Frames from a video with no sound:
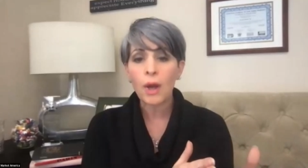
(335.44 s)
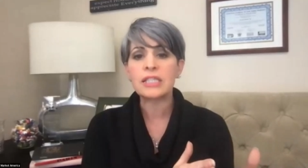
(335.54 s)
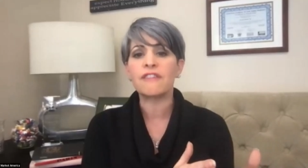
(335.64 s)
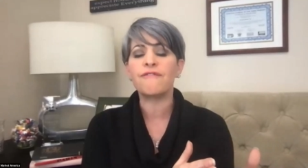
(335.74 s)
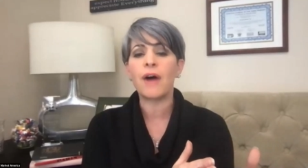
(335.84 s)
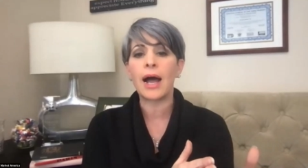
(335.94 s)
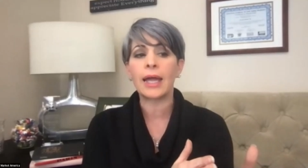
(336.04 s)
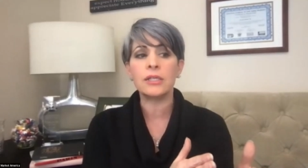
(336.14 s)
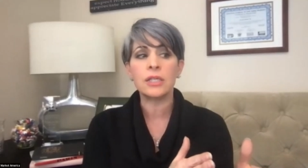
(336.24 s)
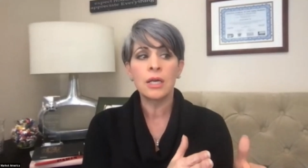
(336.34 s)
want to
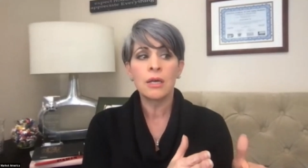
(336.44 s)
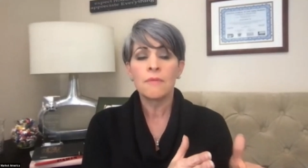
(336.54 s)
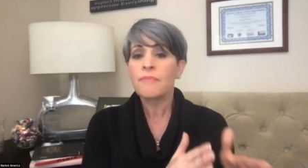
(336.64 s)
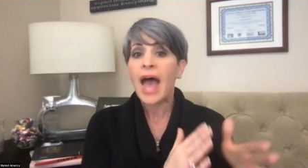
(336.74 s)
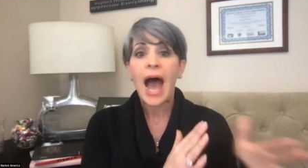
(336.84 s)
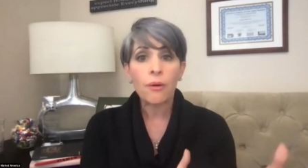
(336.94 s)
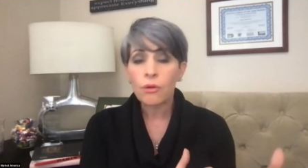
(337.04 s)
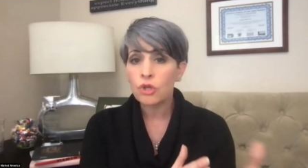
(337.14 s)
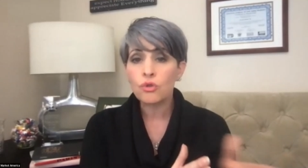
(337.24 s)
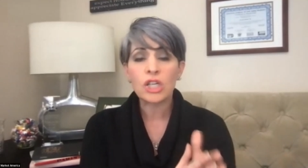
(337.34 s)
find how
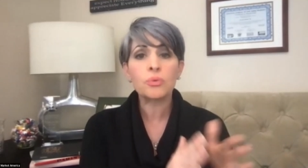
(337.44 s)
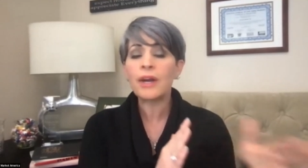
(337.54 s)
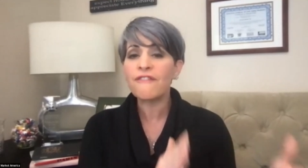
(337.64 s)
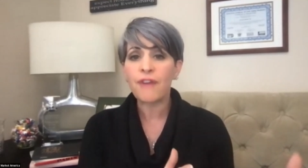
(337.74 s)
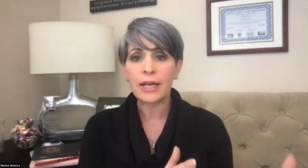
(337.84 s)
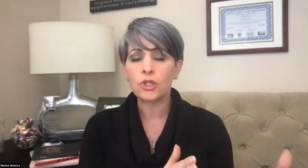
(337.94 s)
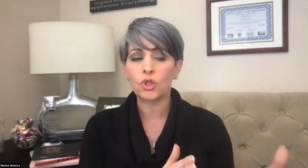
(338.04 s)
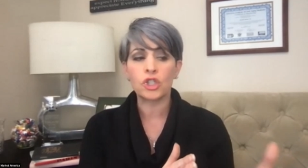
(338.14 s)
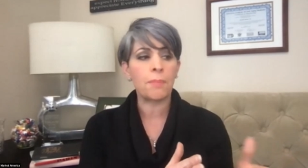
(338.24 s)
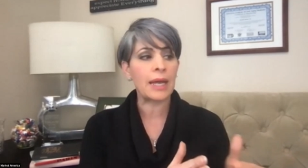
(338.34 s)
you just want to find your
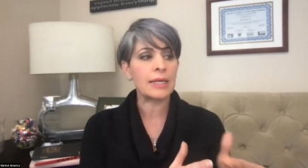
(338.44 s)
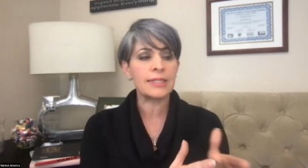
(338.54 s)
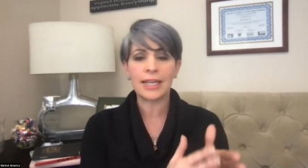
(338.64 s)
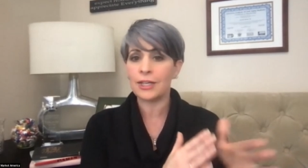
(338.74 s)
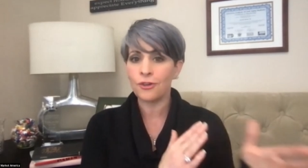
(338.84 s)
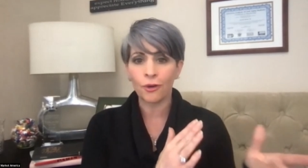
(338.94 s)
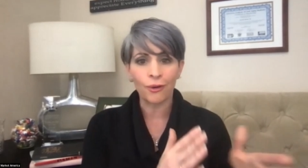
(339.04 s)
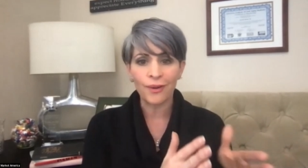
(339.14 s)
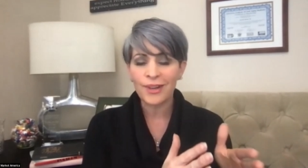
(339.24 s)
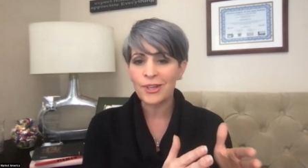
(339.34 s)
space and
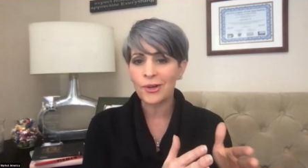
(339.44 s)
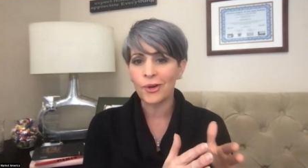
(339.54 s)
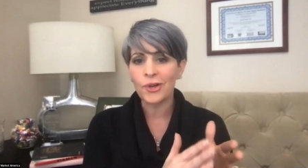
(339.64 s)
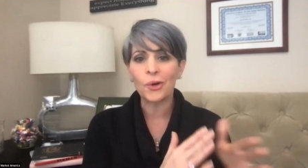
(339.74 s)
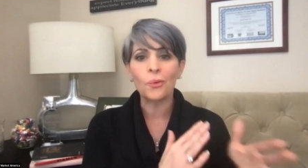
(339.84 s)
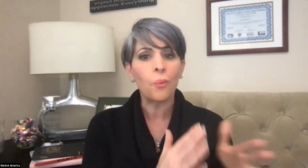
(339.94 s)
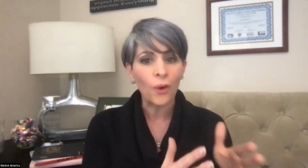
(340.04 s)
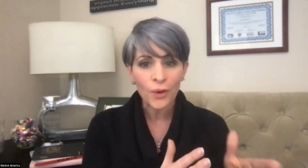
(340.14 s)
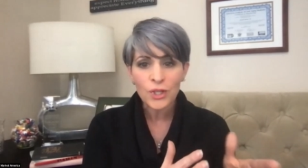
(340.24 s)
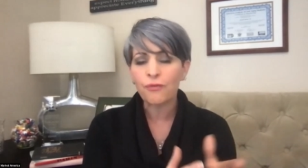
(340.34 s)
your your your mm-hmm.
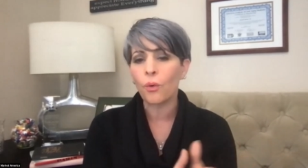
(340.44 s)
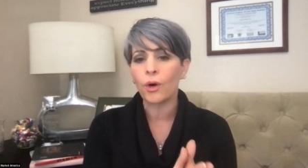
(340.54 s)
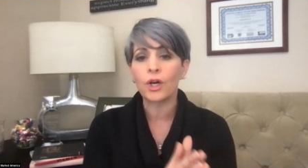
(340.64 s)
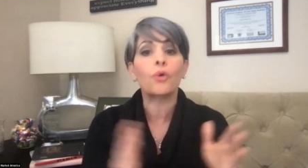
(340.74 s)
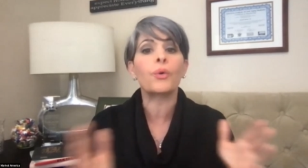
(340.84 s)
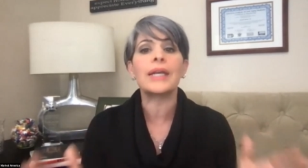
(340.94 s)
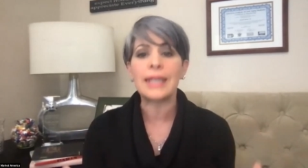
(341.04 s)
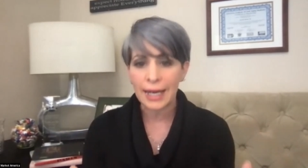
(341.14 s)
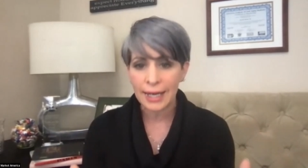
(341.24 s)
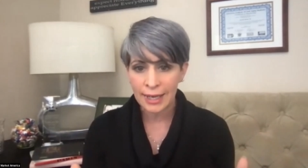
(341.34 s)
words for
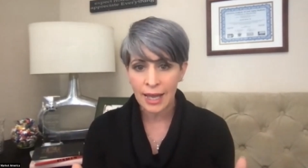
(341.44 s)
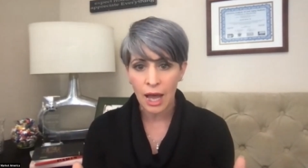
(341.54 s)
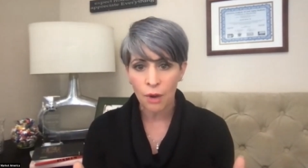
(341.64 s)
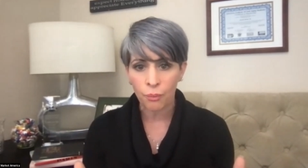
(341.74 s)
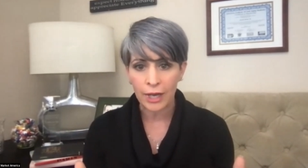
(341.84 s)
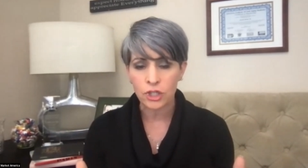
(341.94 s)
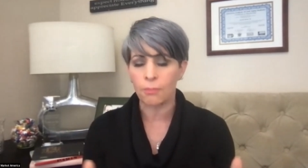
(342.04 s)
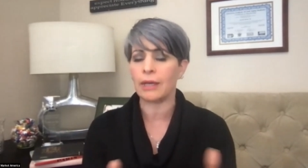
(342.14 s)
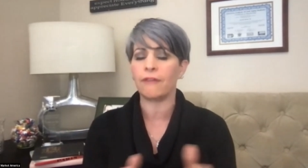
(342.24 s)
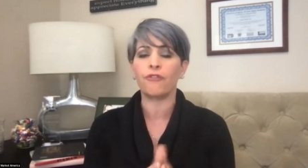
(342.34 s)
creating a
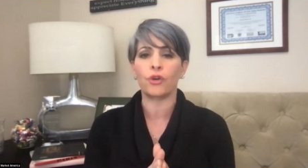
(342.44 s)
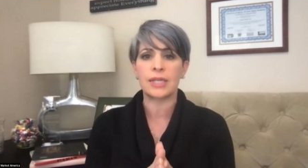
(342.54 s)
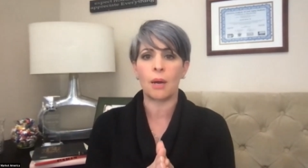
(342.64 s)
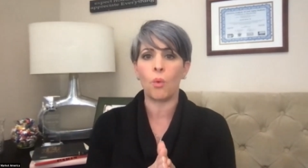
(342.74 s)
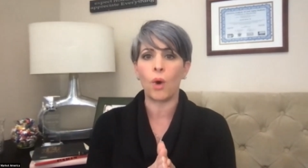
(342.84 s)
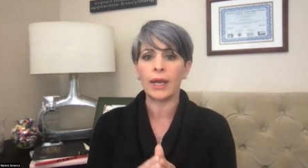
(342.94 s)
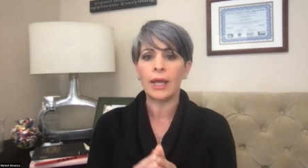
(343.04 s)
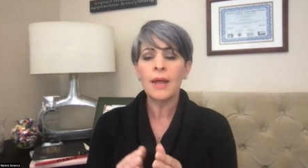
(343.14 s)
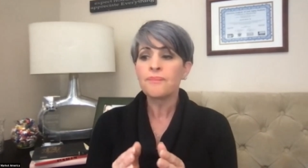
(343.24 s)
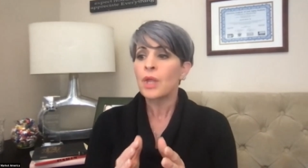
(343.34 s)
regimen for someone.
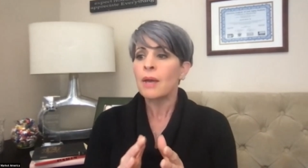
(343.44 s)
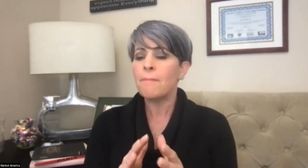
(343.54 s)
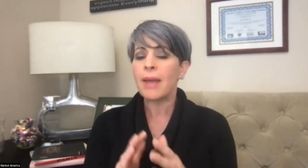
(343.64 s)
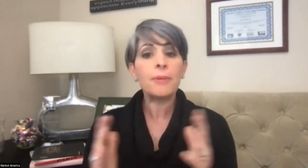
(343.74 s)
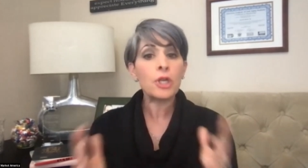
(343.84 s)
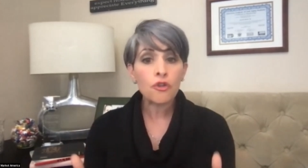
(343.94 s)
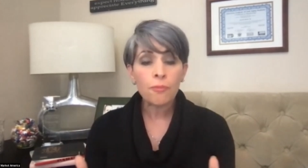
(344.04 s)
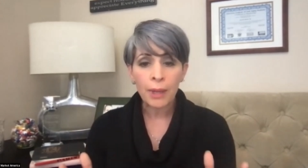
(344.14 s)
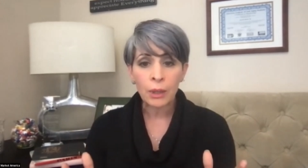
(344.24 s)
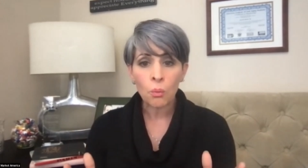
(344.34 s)
Maybe
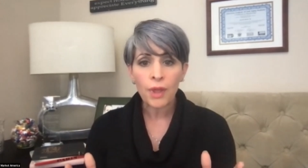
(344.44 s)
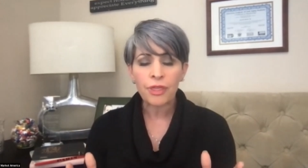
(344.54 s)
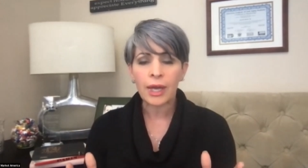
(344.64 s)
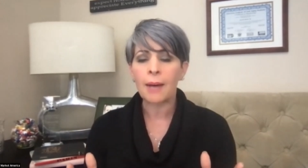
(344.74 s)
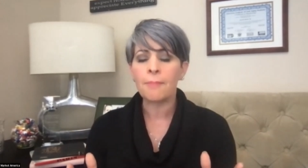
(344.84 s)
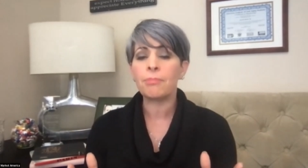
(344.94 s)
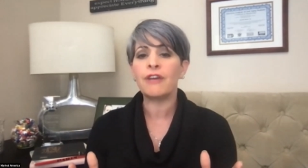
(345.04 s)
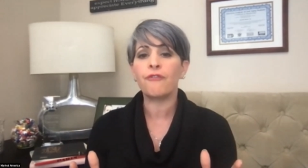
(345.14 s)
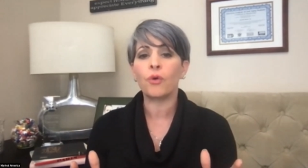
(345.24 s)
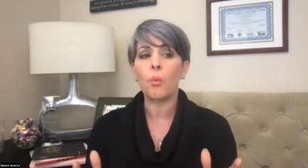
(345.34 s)
you've been with the company
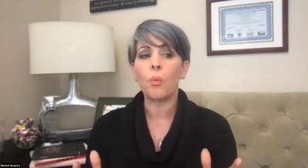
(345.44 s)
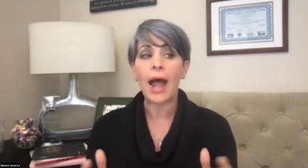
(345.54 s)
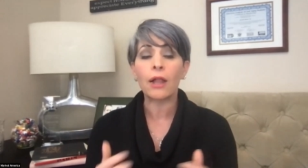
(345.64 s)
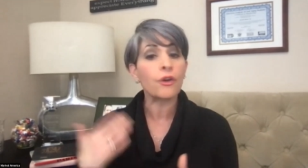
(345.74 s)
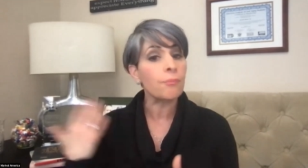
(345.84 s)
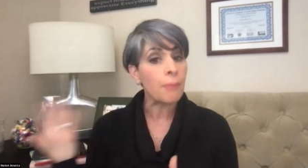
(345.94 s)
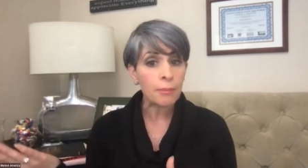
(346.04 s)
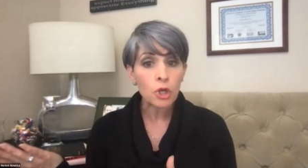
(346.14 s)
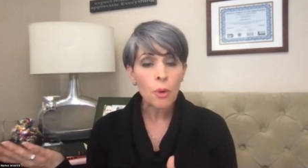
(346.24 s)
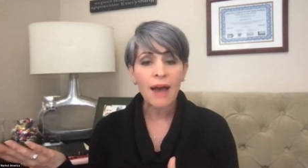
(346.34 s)
for a while or maybe
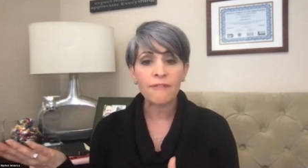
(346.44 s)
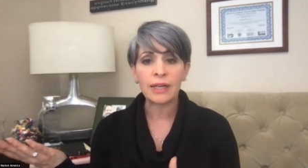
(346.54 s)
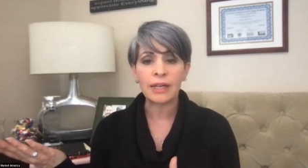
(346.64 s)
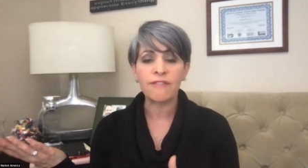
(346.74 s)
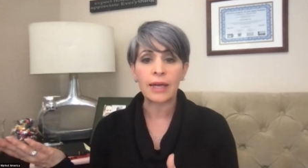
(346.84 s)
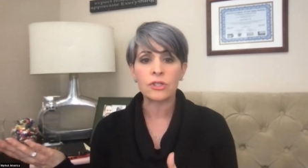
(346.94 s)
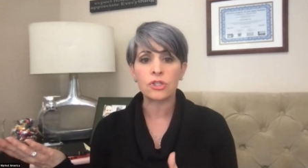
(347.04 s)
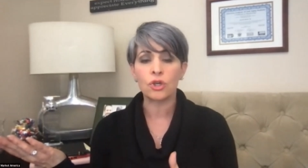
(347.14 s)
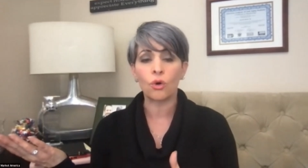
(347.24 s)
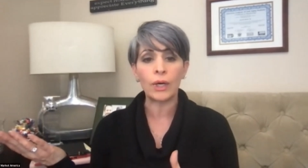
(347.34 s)
you have an advanced
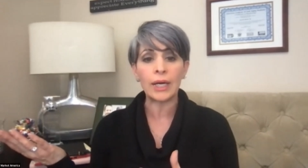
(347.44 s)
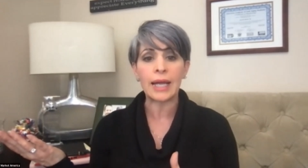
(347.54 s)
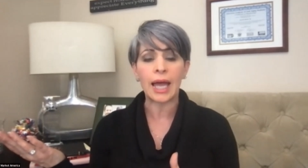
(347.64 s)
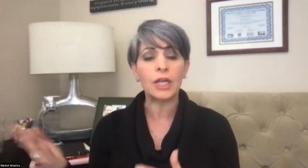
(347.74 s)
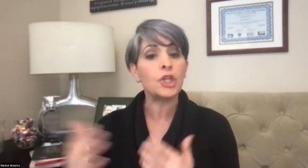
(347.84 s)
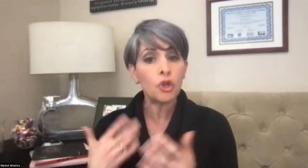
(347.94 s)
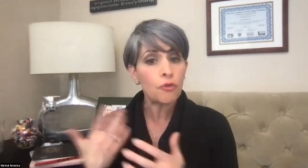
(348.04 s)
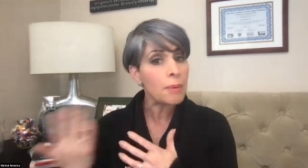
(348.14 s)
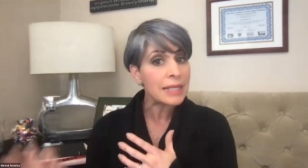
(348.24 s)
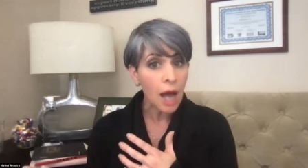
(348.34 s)
degree and
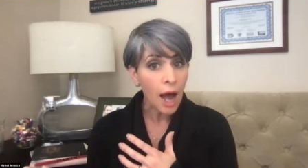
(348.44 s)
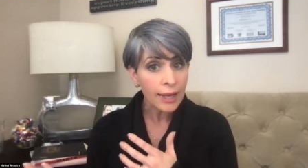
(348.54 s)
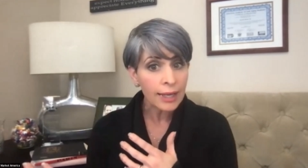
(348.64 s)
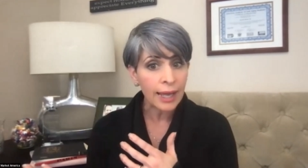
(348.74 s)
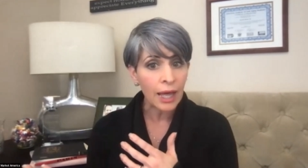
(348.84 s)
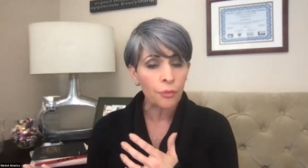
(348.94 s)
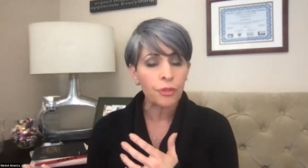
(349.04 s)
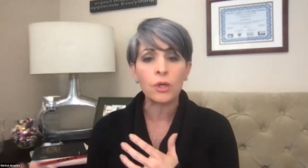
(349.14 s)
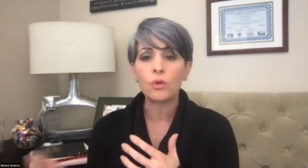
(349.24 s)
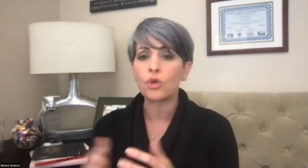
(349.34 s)
you've been talking health
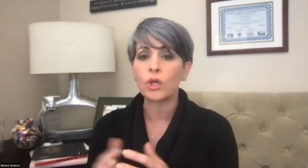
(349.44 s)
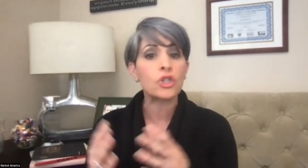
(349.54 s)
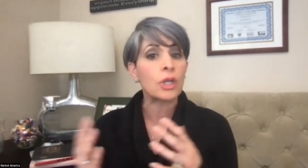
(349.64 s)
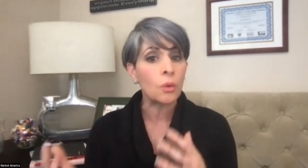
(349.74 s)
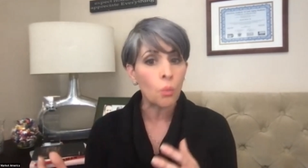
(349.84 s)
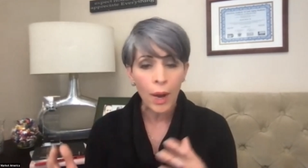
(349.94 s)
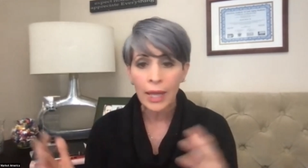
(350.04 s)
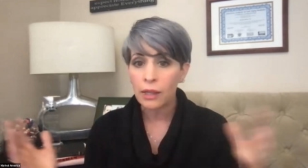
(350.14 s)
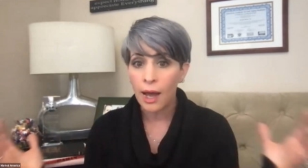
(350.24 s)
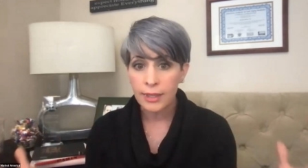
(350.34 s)
and nutrition,
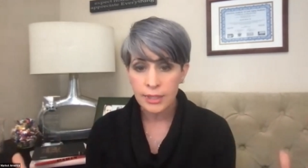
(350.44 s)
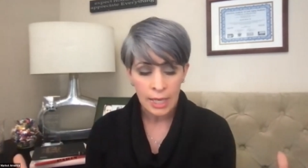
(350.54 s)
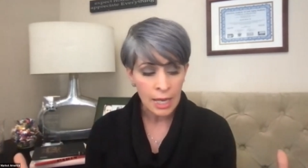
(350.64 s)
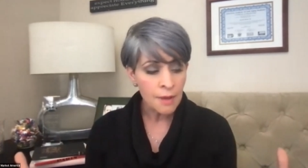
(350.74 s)
weight loss,